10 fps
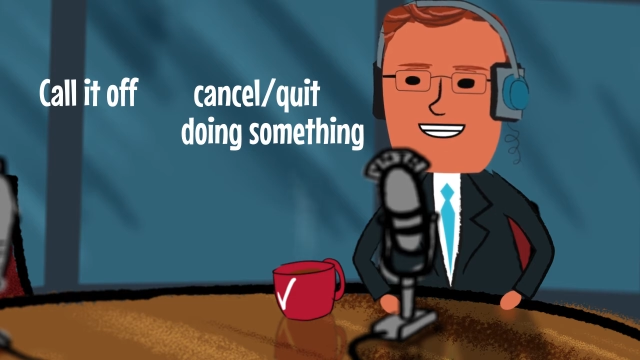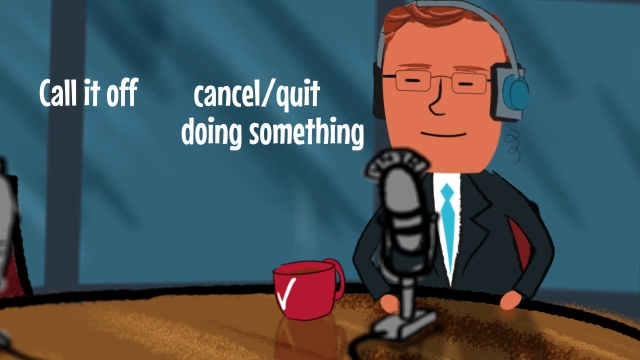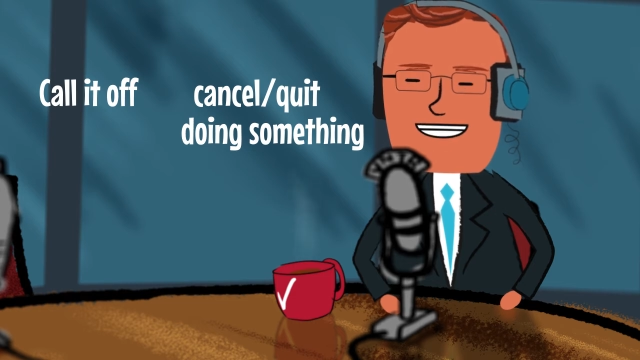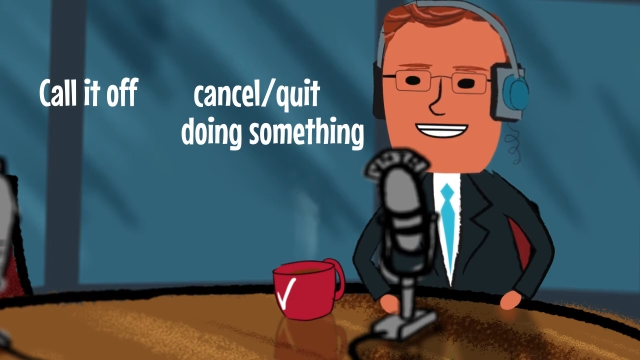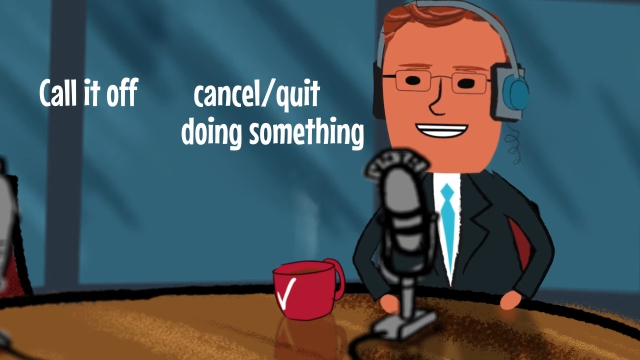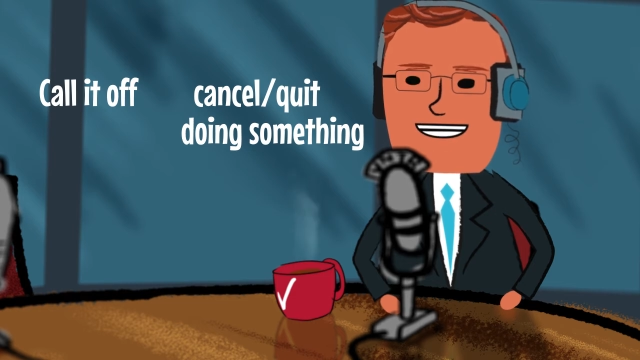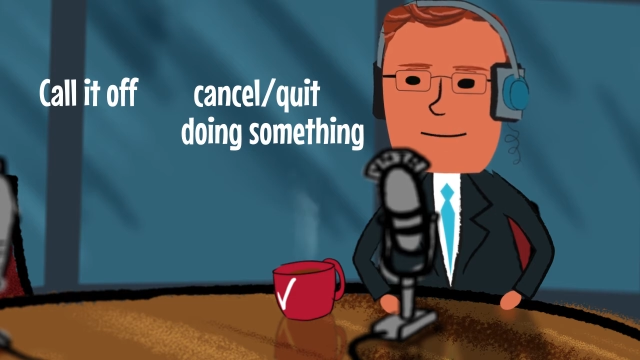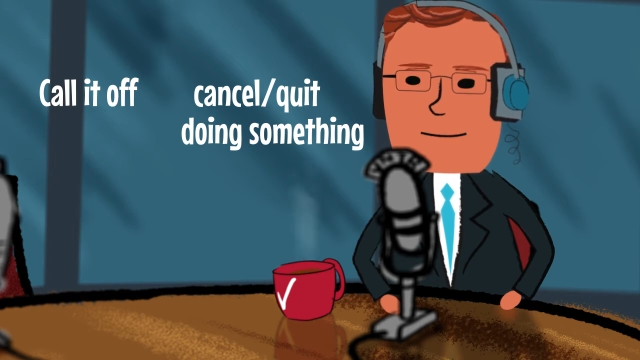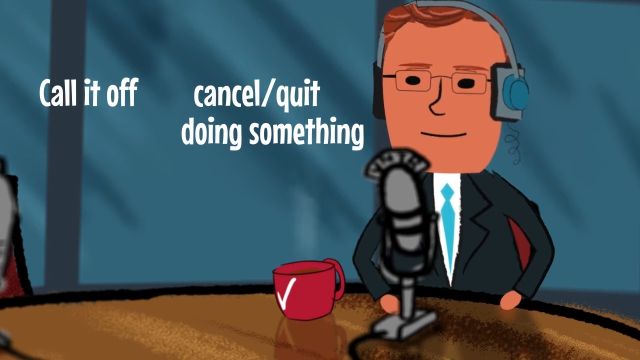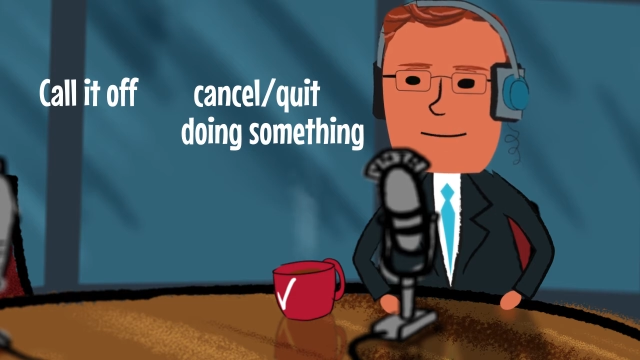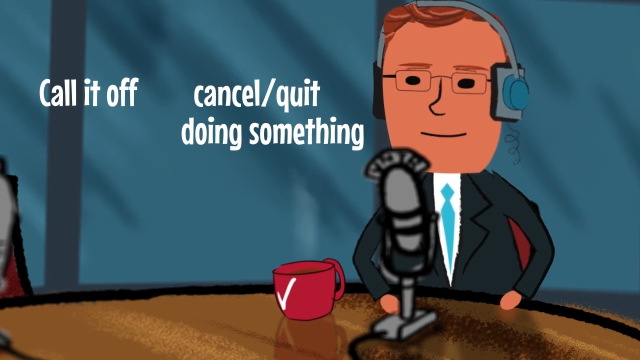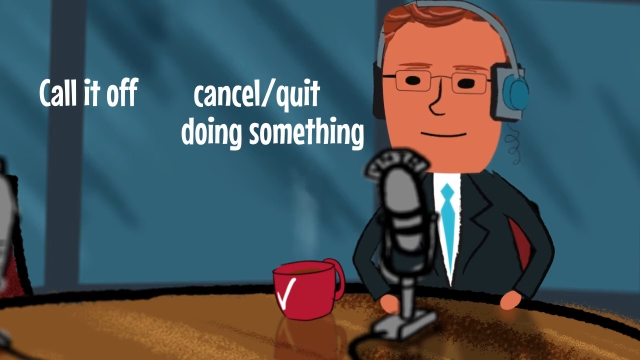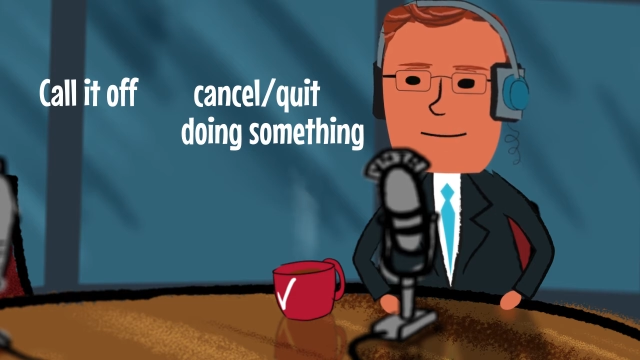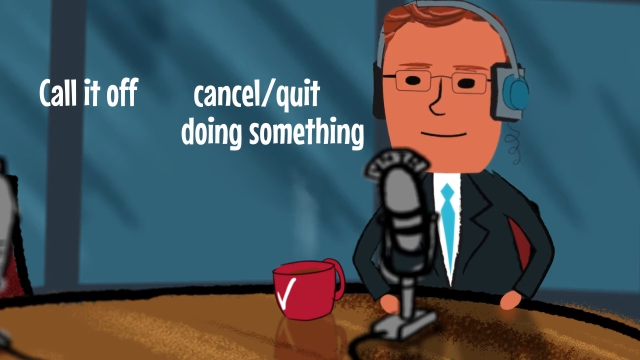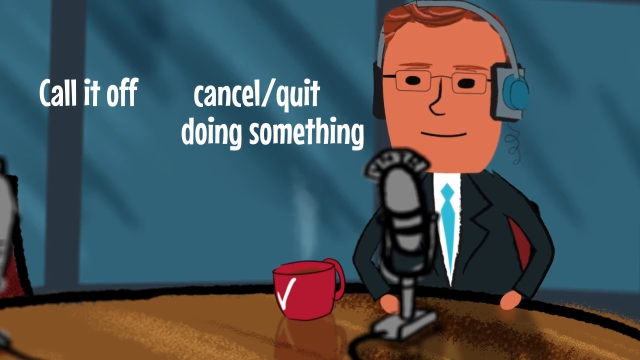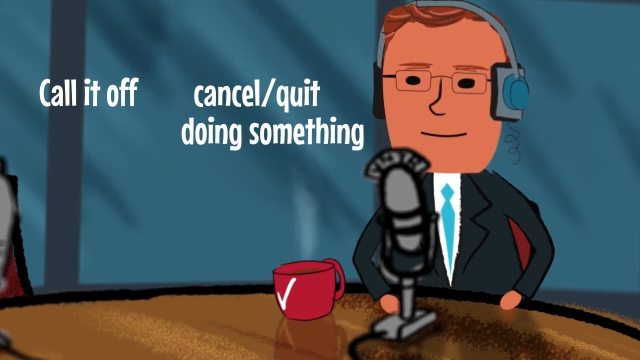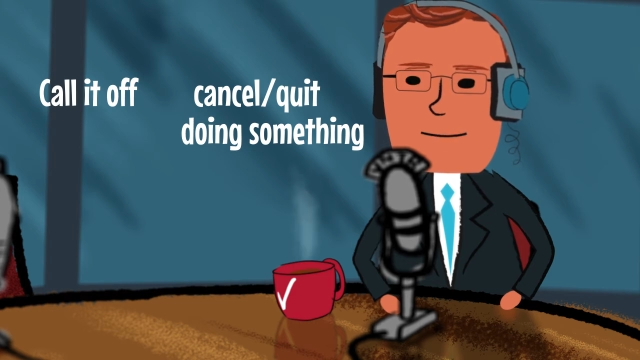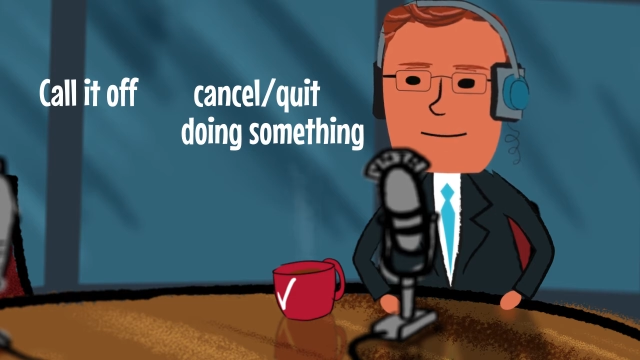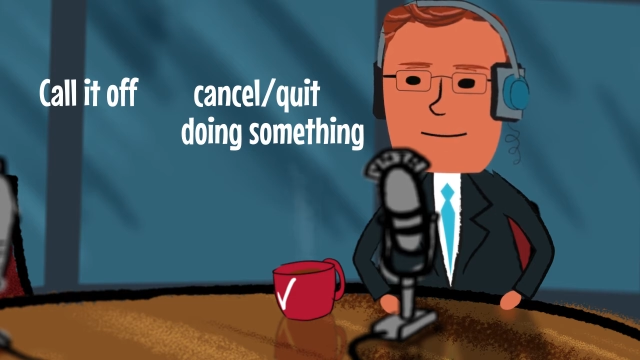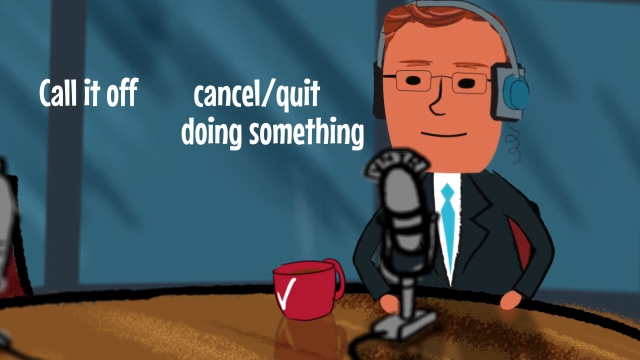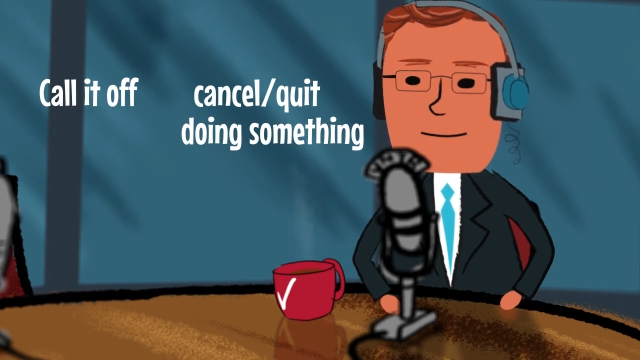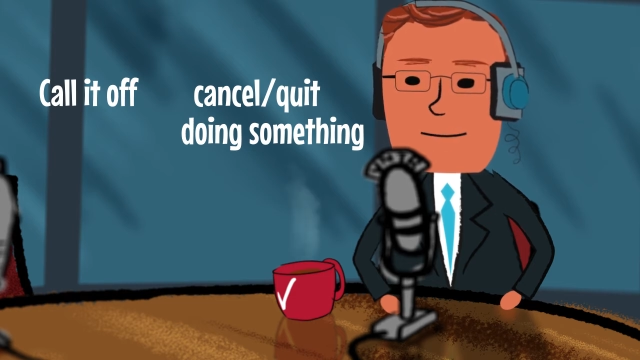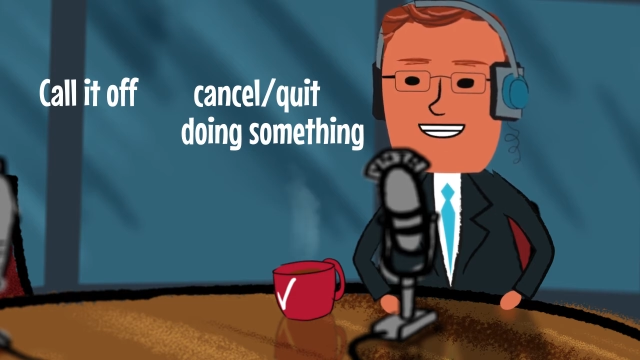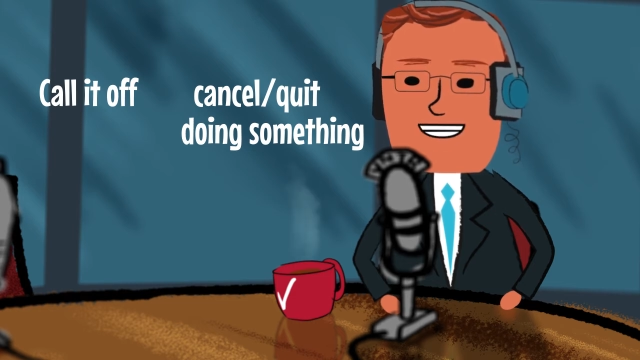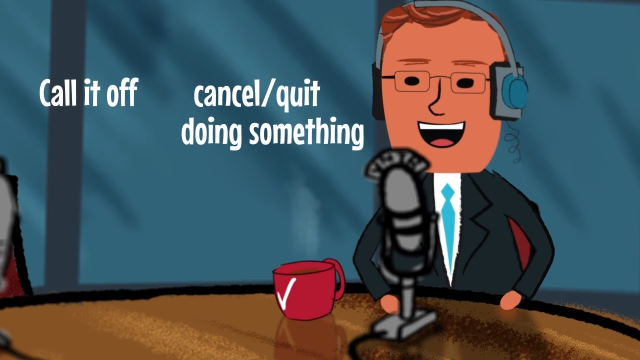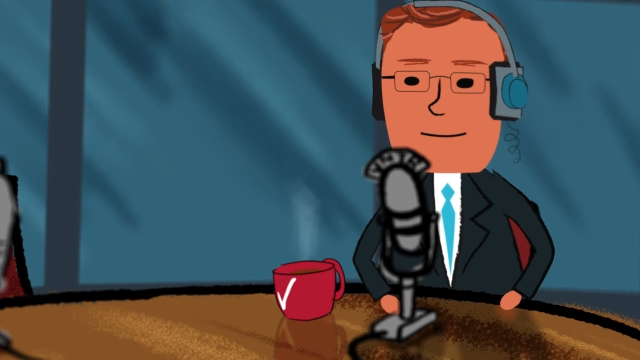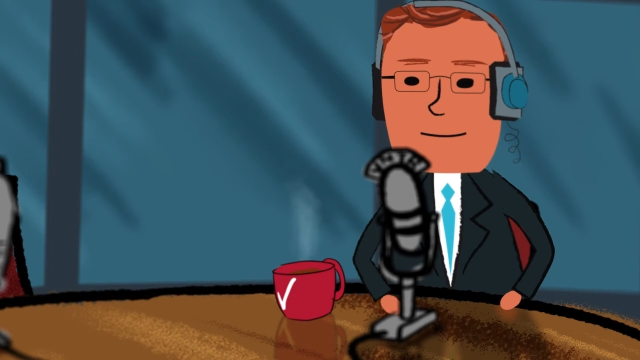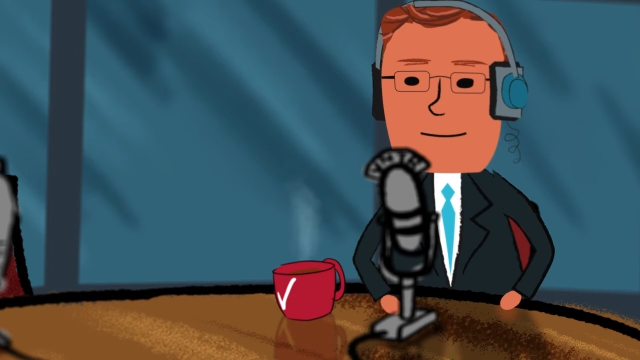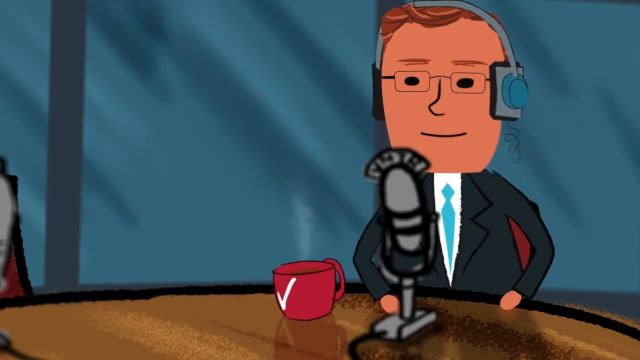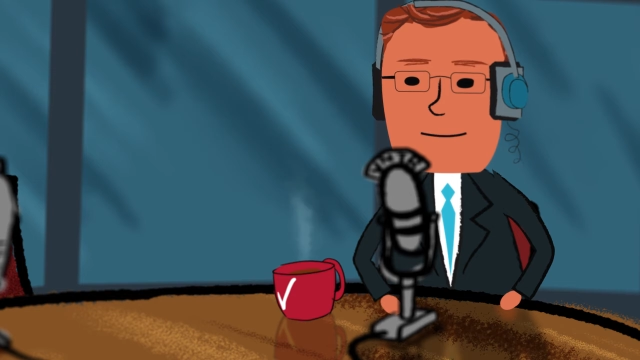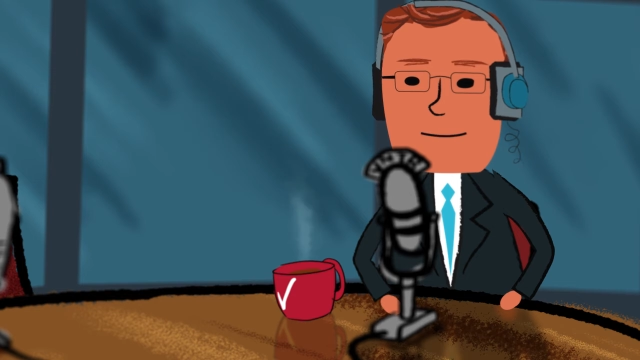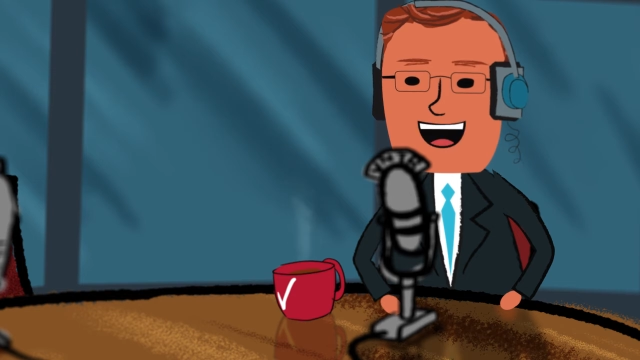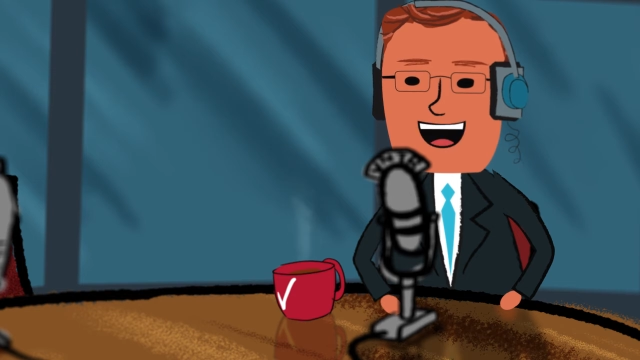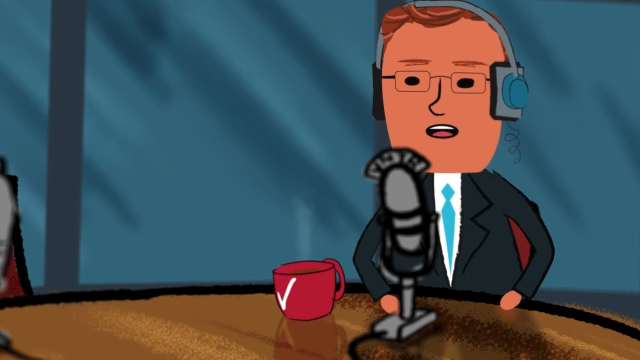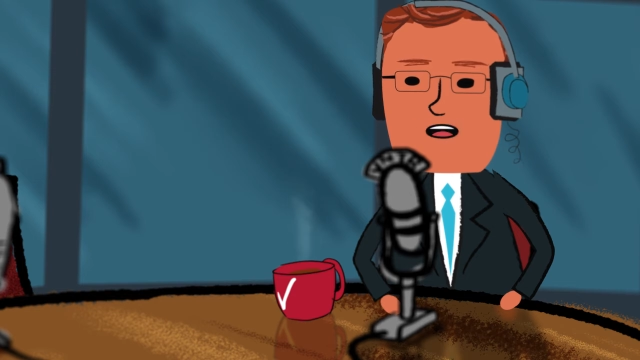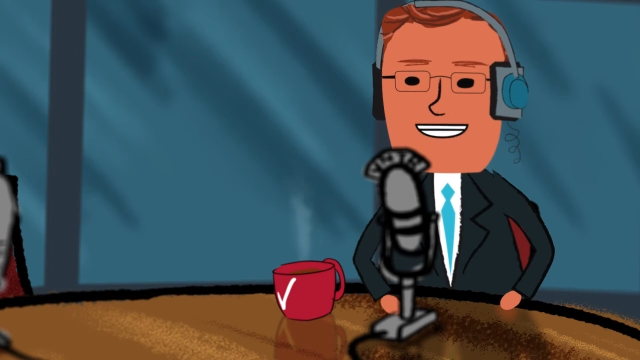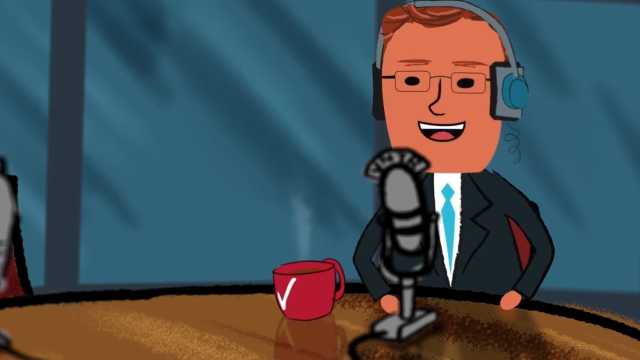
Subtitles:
it means. But there is